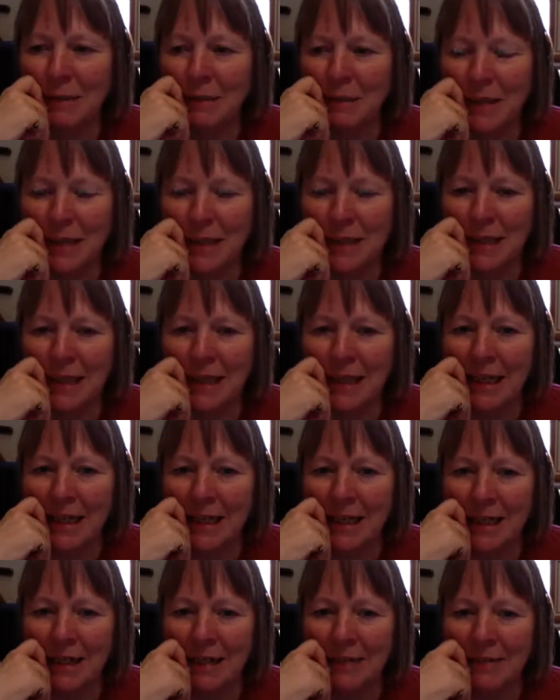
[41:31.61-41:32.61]

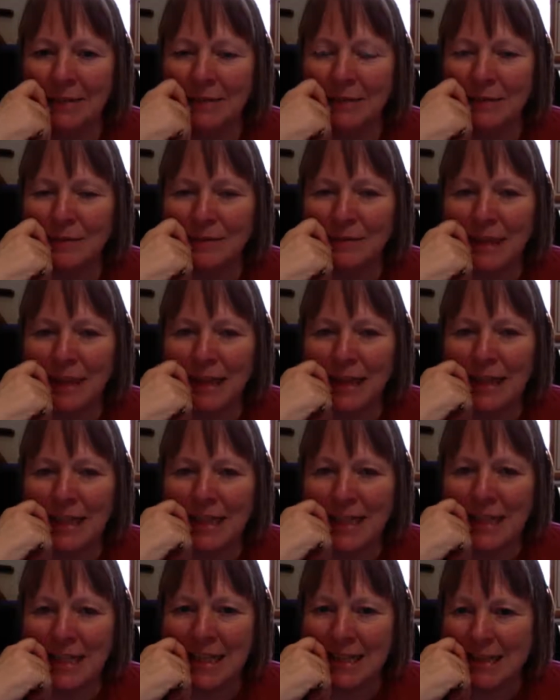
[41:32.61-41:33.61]
silly kind of
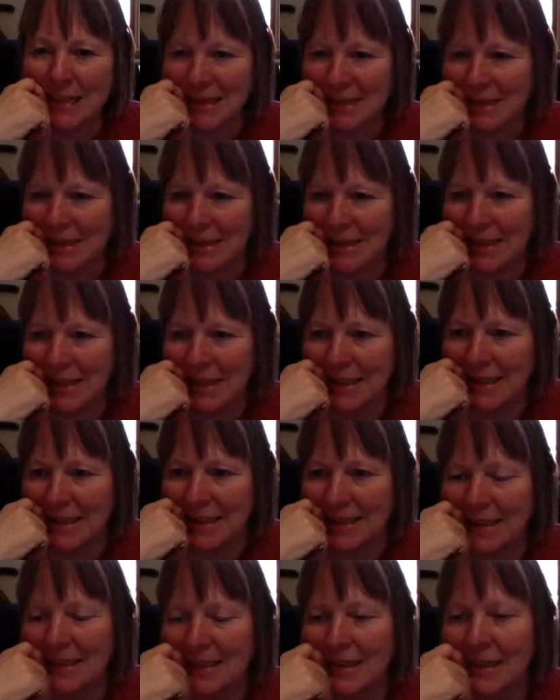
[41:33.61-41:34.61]
ideas and things.